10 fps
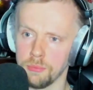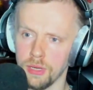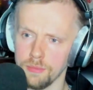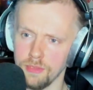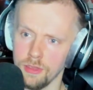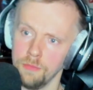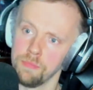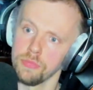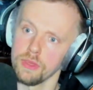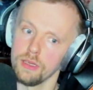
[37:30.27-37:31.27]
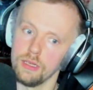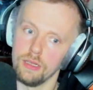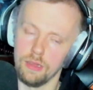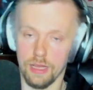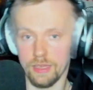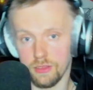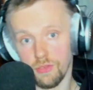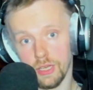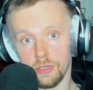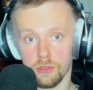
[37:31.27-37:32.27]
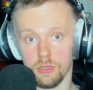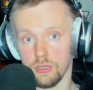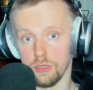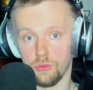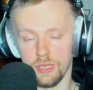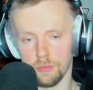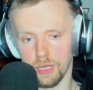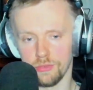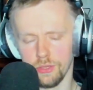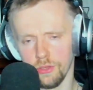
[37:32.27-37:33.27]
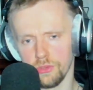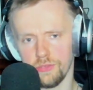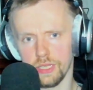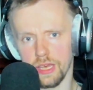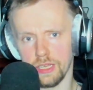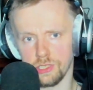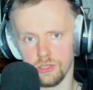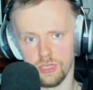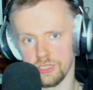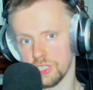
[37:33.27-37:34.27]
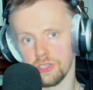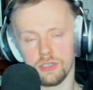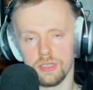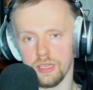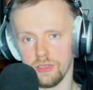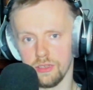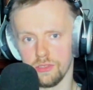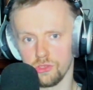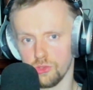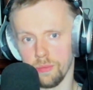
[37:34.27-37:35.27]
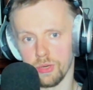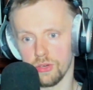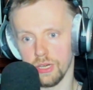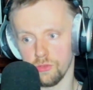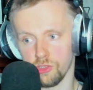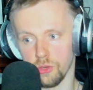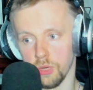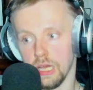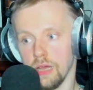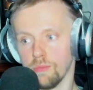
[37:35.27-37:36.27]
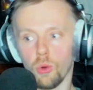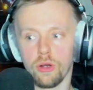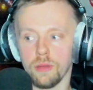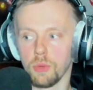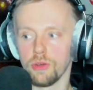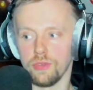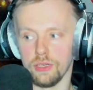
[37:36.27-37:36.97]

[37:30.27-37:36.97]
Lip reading: button, like the video, ring the bell for notification, and share the stream around so more and more